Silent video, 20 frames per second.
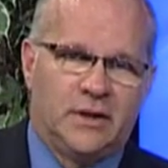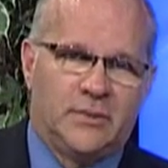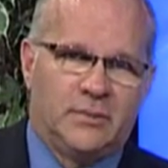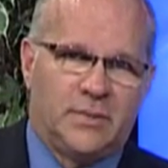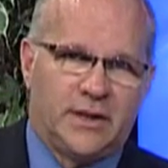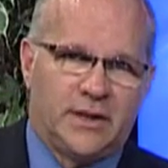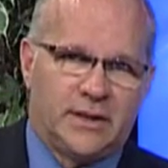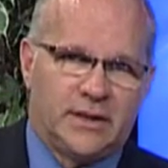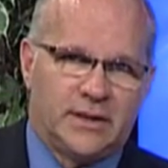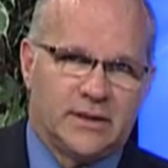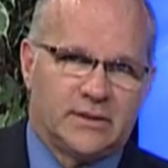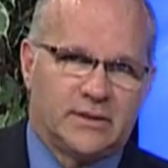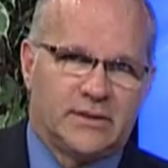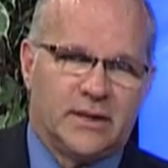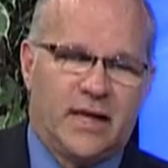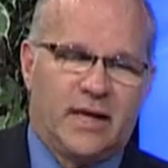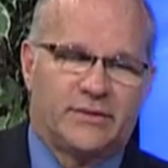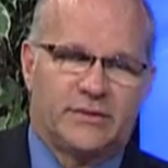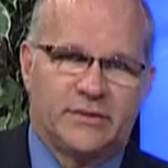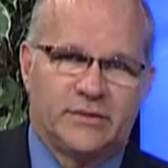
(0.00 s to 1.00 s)
but in a
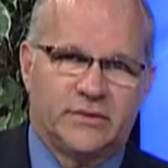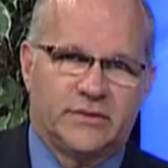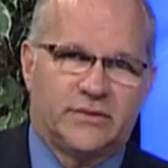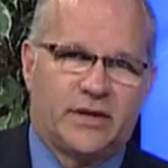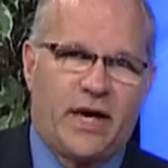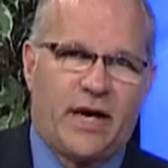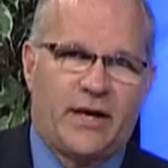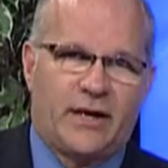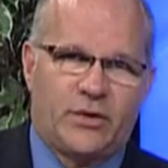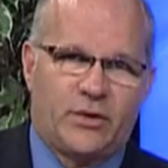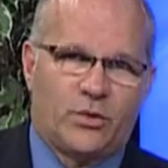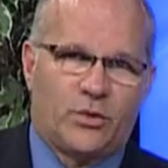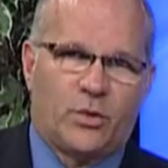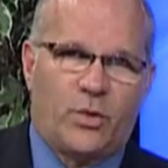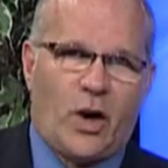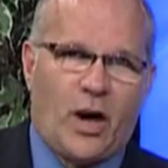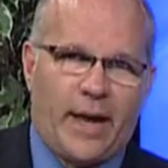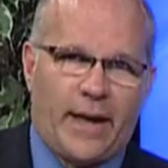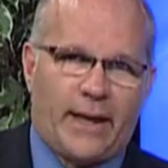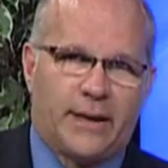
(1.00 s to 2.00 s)
sense incited a
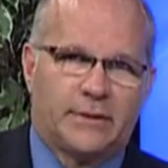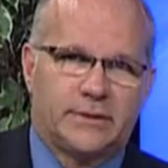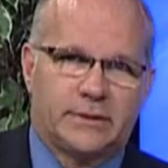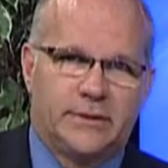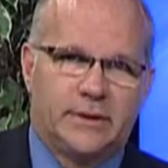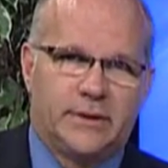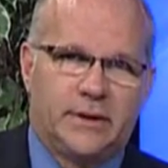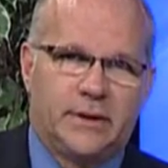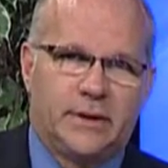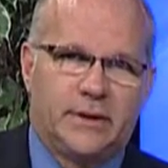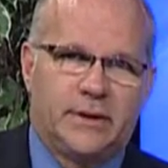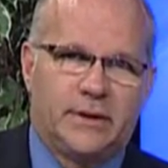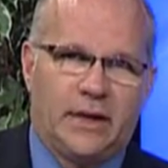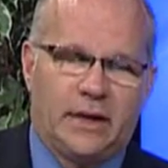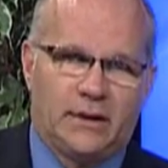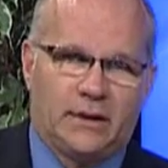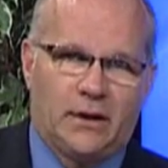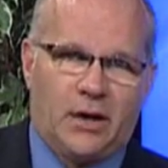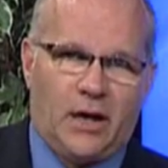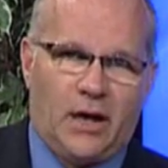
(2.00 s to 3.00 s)
riot
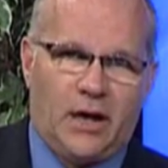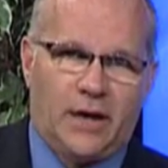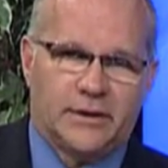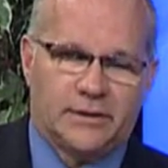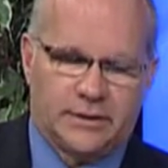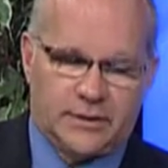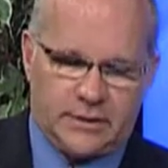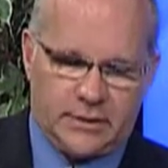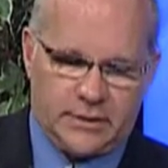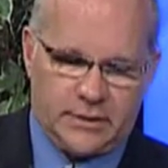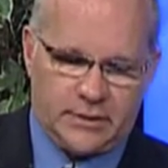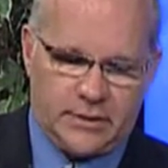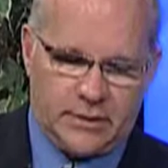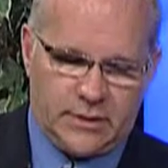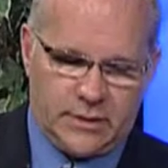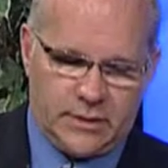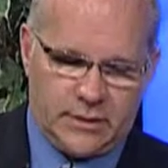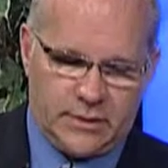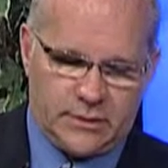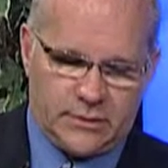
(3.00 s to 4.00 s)
that caused the,
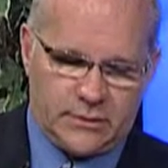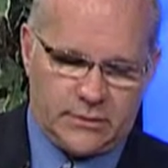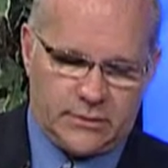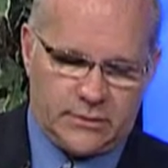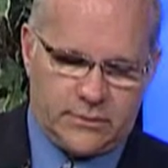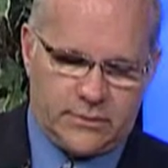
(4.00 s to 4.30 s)
the,